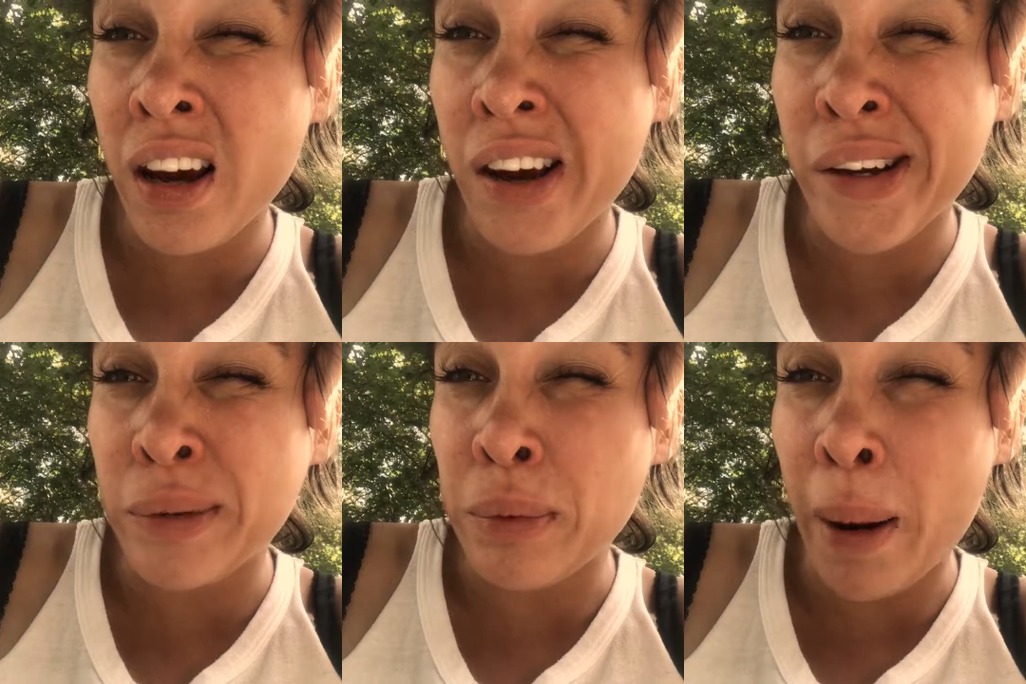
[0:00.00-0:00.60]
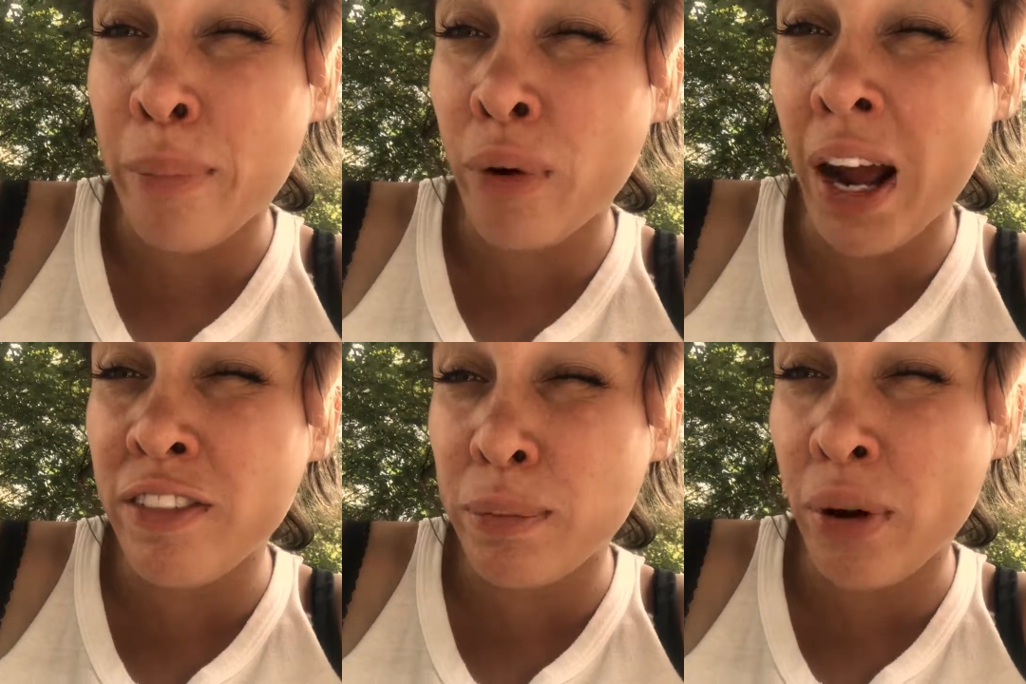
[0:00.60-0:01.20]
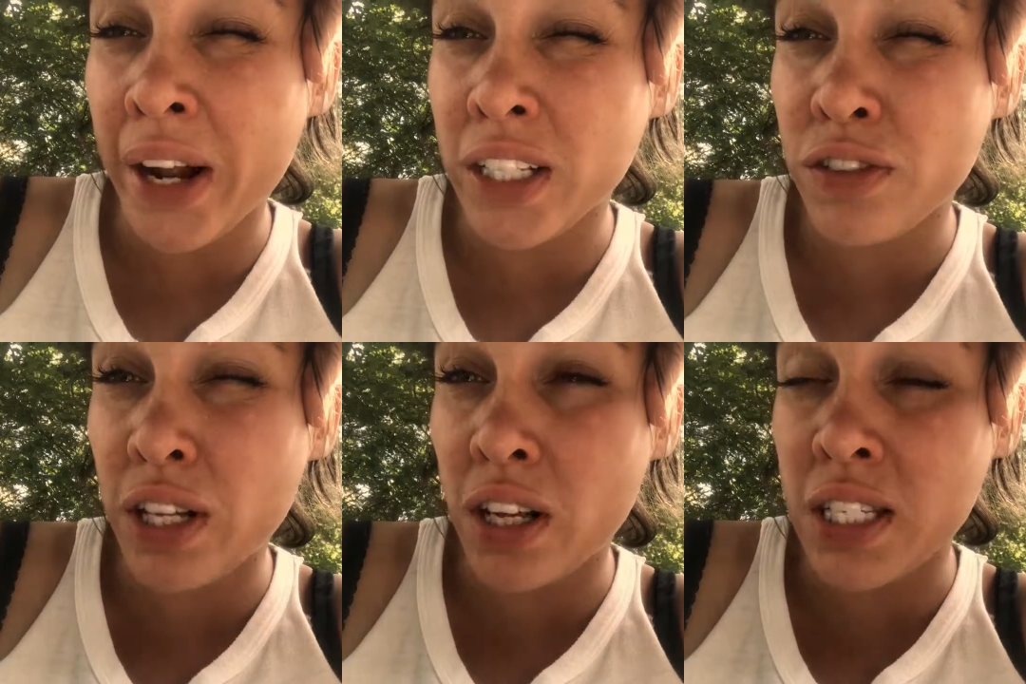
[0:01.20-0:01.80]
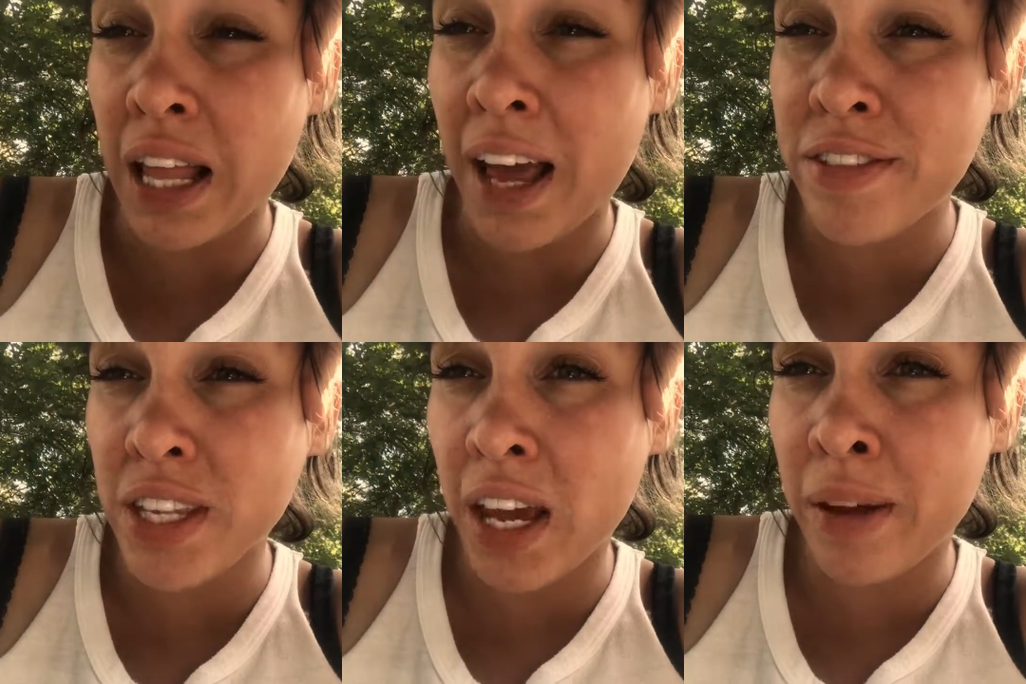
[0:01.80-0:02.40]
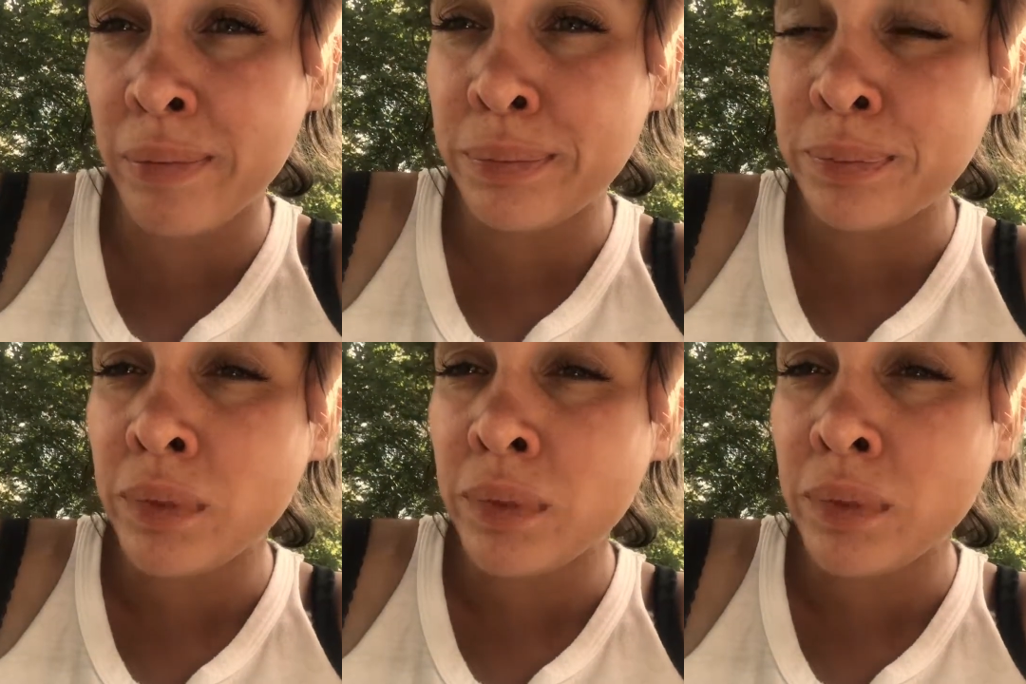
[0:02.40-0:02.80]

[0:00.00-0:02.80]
a private practice that does live scan.